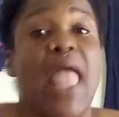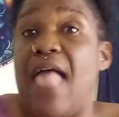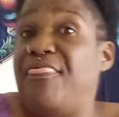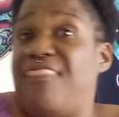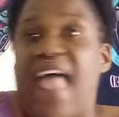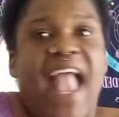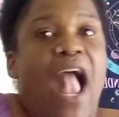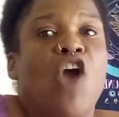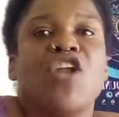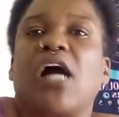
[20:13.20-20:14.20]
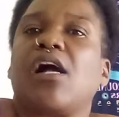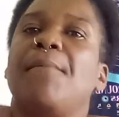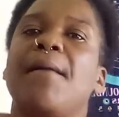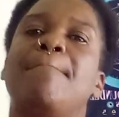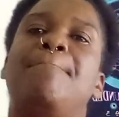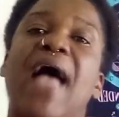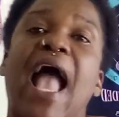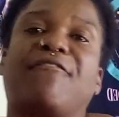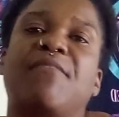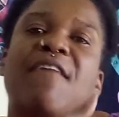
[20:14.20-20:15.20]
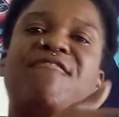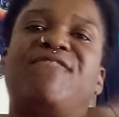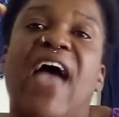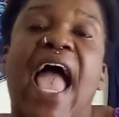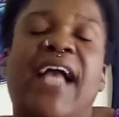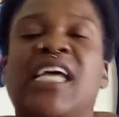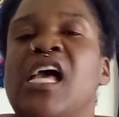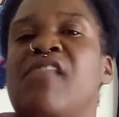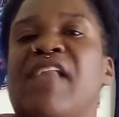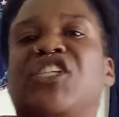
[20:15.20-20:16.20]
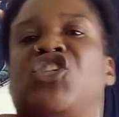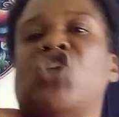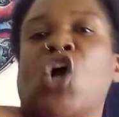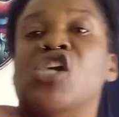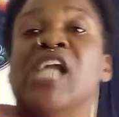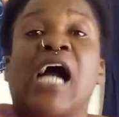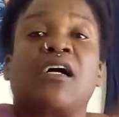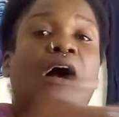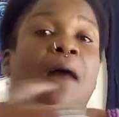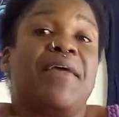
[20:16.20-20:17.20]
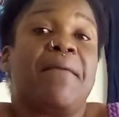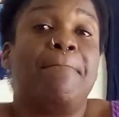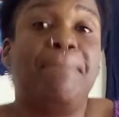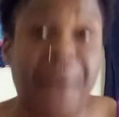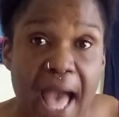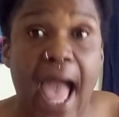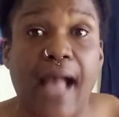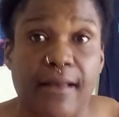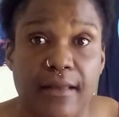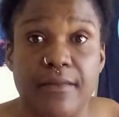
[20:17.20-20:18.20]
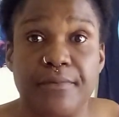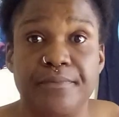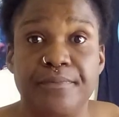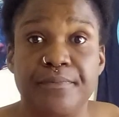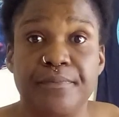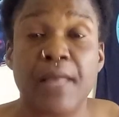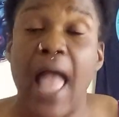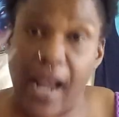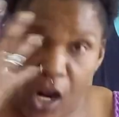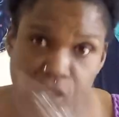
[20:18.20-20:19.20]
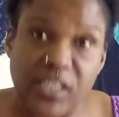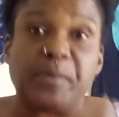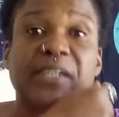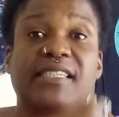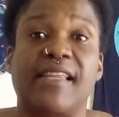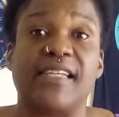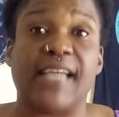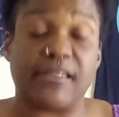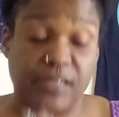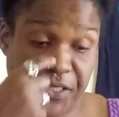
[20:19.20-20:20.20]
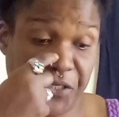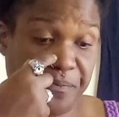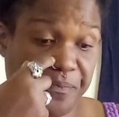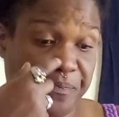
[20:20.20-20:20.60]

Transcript: and they are not coming back from the fact that you're not coming back. And I heard Spirit say that loud and clear.